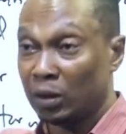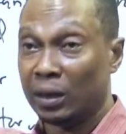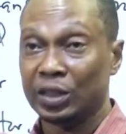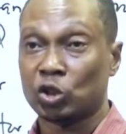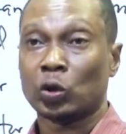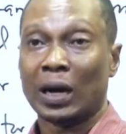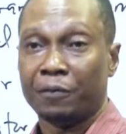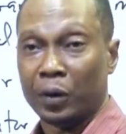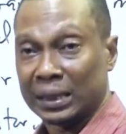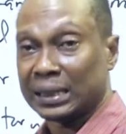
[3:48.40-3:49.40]
on its track,
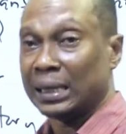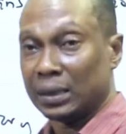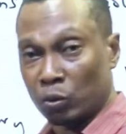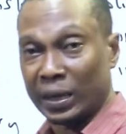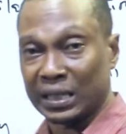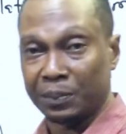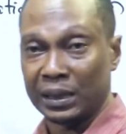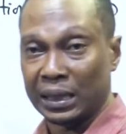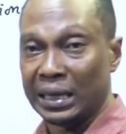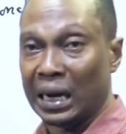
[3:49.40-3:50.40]
for instance, will
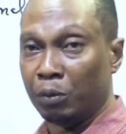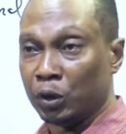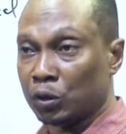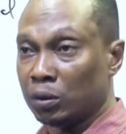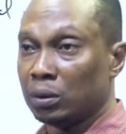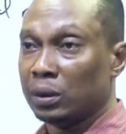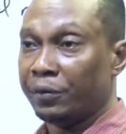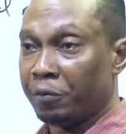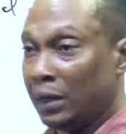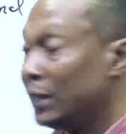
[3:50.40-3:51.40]
exhibit linear motion
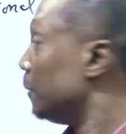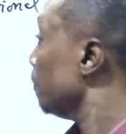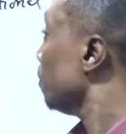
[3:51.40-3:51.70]
freely.